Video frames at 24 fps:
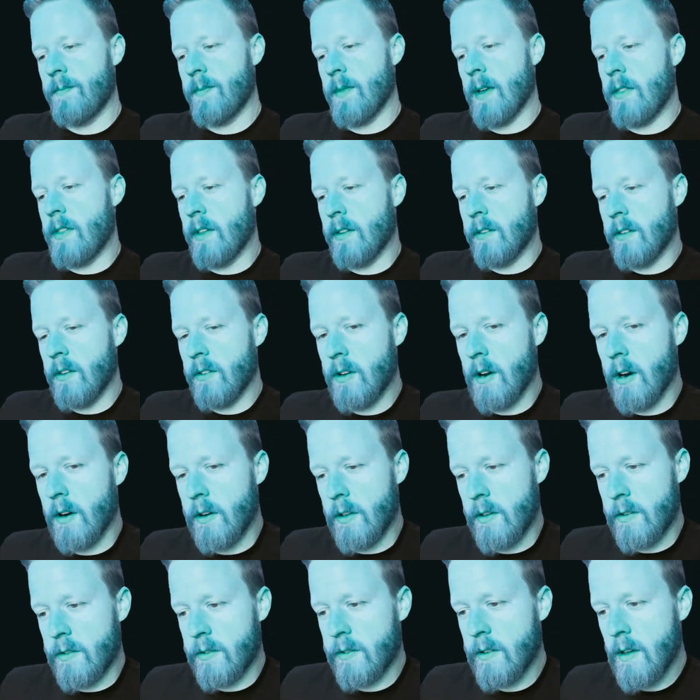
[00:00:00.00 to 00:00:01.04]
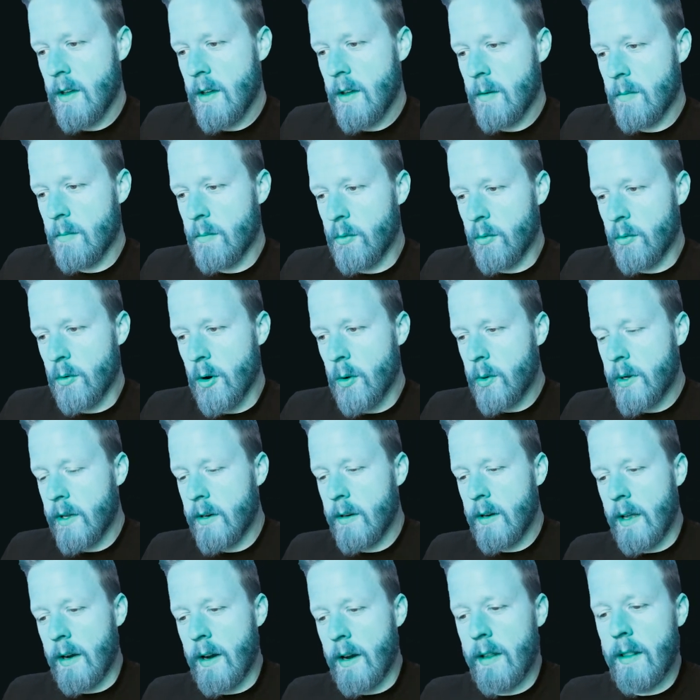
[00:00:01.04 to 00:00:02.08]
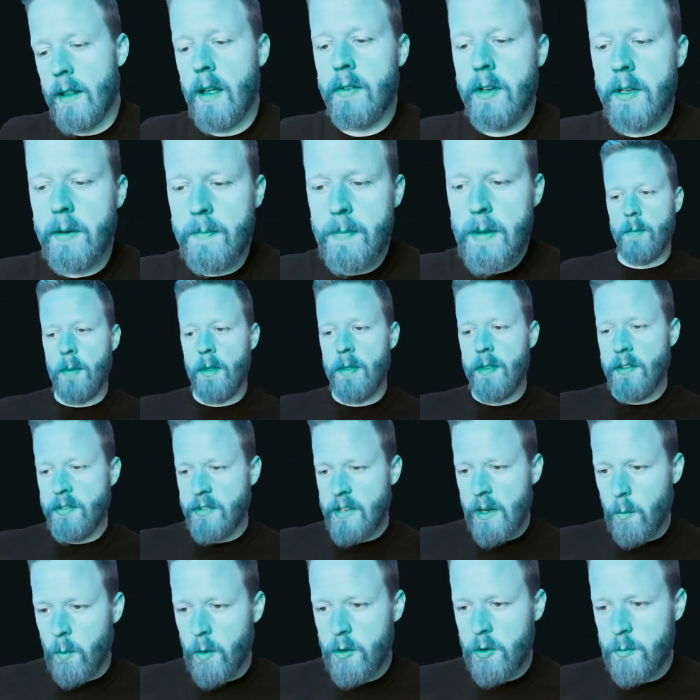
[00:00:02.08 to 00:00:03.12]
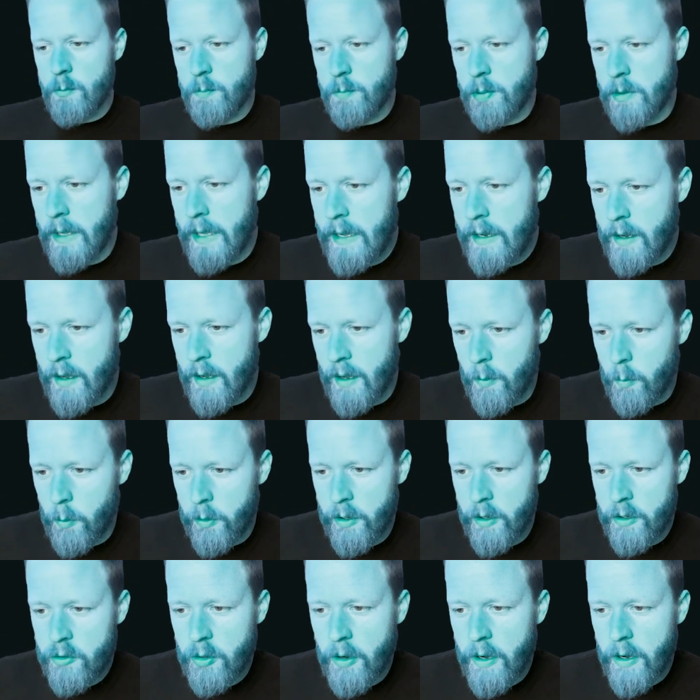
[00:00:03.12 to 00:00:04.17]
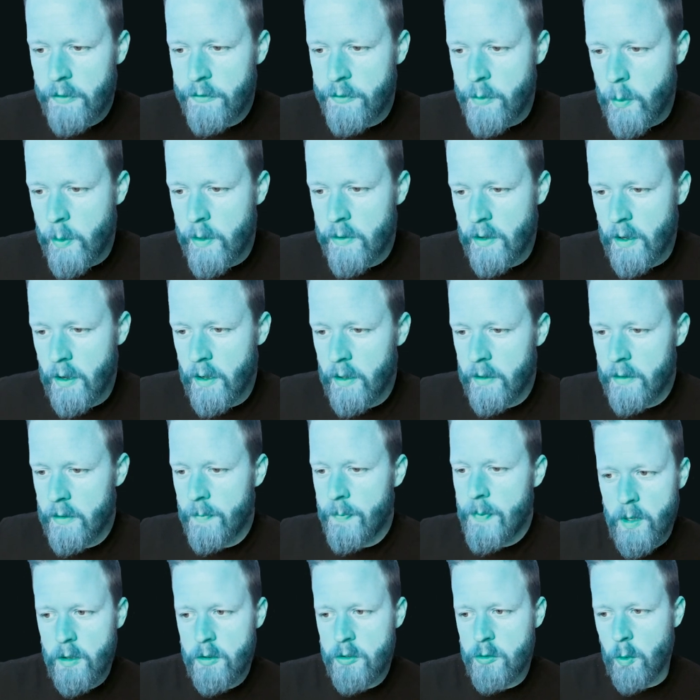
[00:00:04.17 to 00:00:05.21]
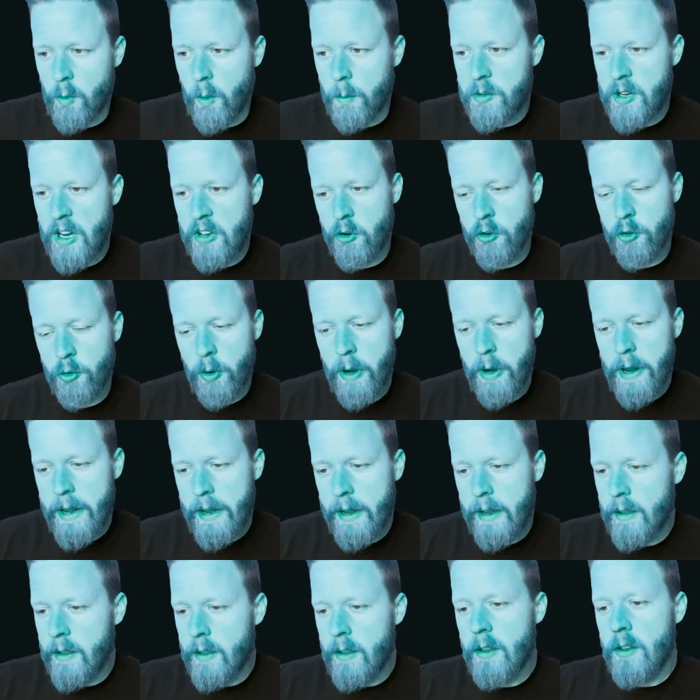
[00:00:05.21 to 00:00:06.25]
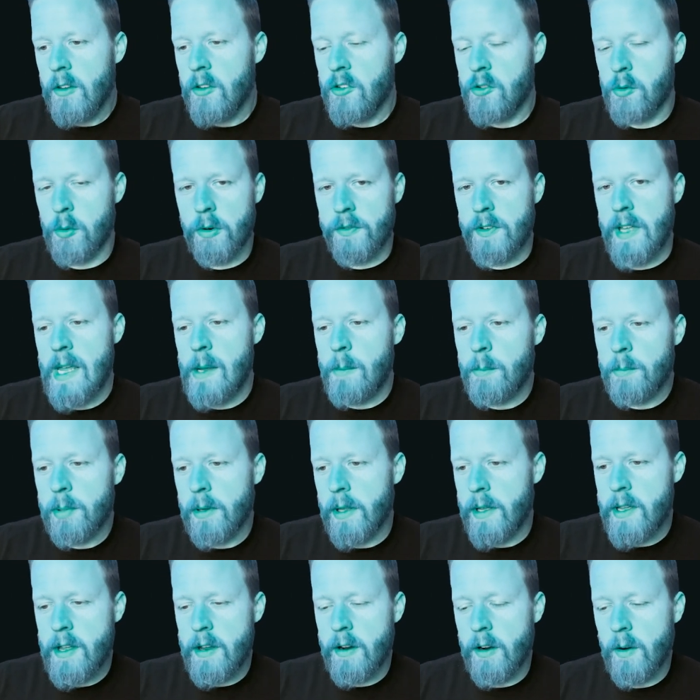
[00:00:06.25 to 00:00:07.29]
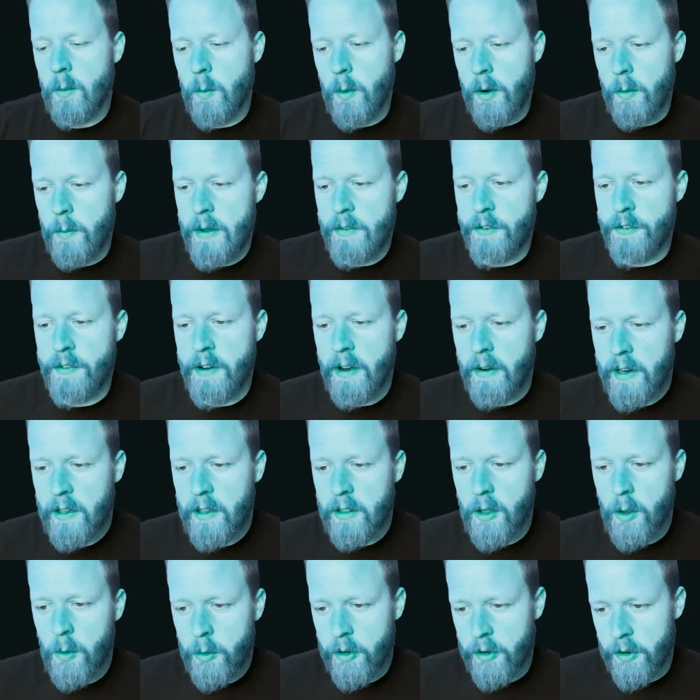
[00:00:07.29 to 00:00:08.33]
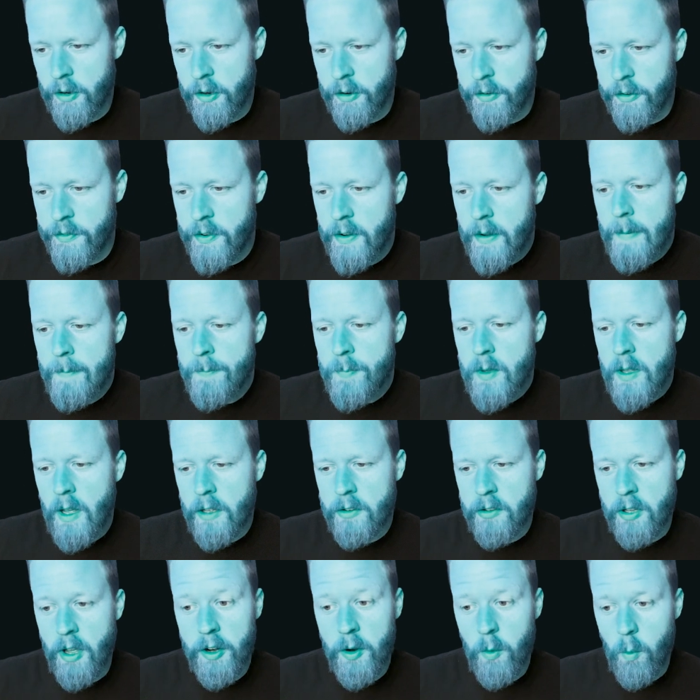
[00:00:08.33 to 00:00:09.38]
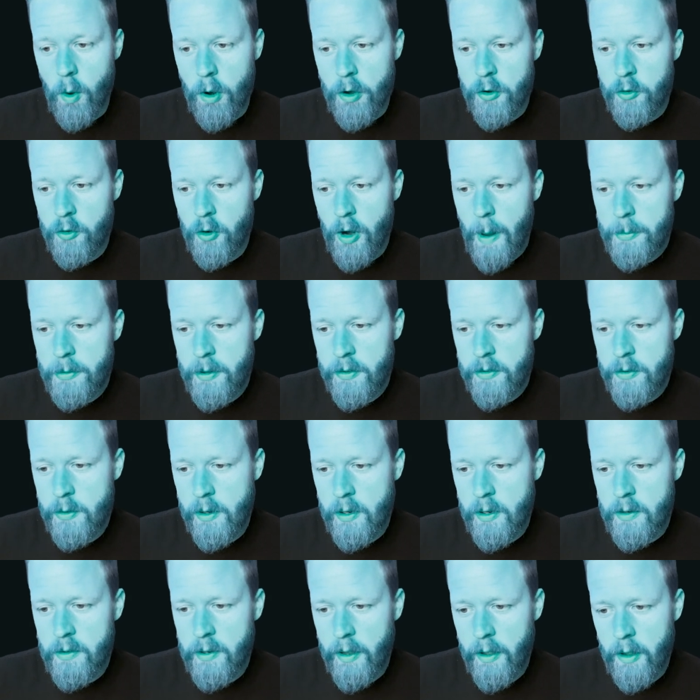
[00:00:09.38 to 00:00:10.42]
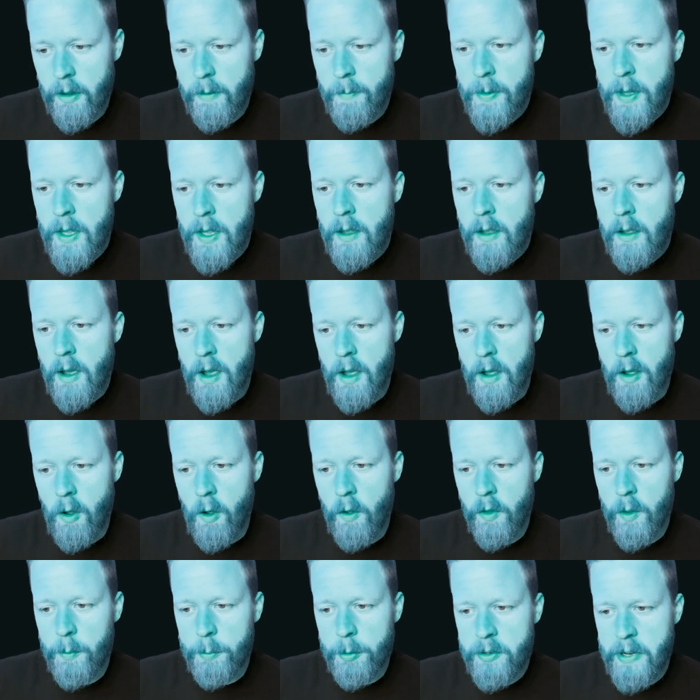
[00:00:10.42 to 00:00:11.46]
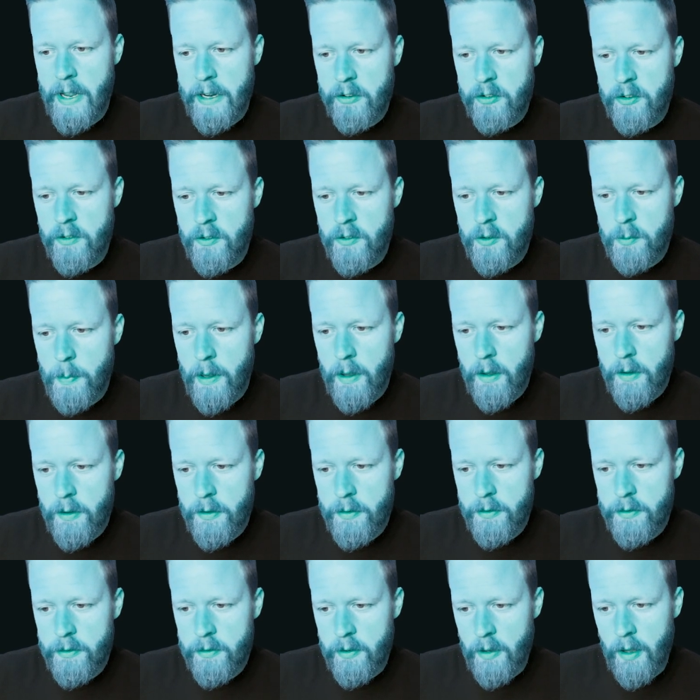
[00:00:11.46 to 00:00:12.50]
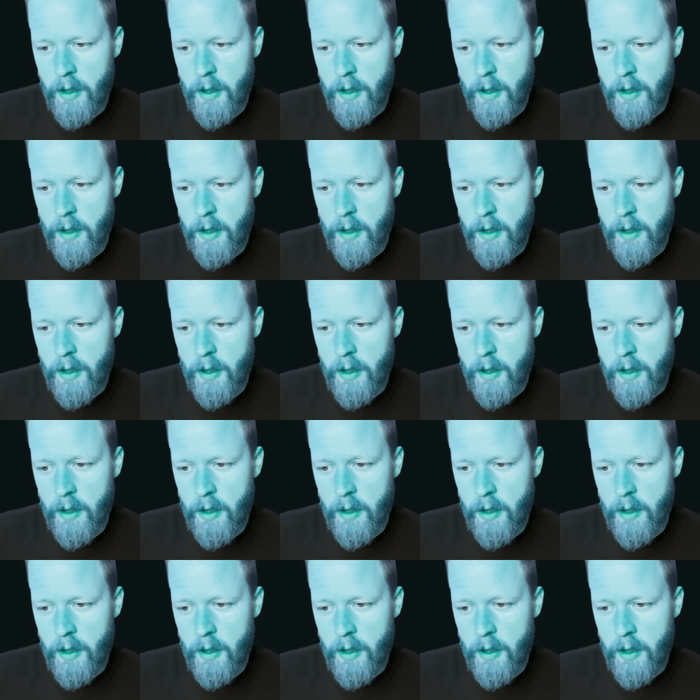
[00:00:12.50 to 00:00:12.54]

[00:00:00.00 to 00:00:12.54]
I think this card is broken and I love it, but this deck we're playing, we're going to try and focus on Storm Chaser Drake sort of gameplay here, where we have a very low curve, a ton of 1-drops, as you can tell, all the protection spells,